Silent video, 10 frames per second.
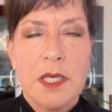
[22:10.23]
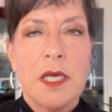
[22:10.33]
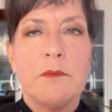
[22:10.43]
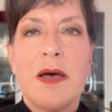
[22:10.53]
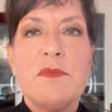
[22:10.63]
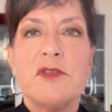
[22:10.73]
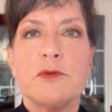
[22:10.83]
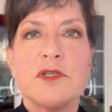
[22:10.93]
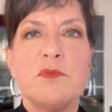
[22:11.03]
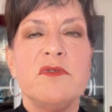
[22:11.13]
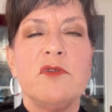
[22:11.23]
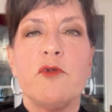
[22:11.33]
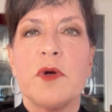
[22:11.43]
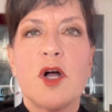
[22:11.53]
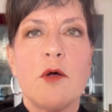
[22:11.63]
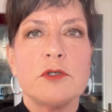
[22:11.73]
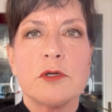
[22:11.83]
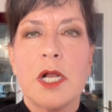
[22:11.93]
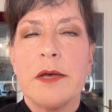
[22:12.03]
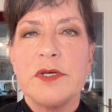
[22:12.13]
My mother was moving from a colder
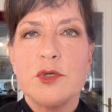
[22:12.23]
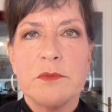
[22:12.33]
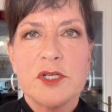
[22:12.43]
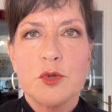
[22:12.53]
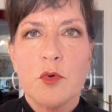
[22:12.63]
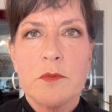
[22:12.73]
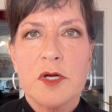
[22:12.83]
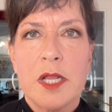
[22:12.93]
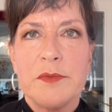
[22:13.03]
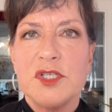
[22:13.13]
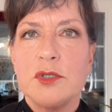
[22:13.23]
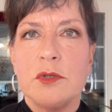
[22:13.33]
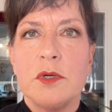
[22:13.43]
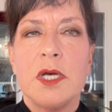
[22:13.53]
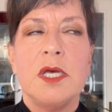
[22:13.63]
climate to a much warmer climate too.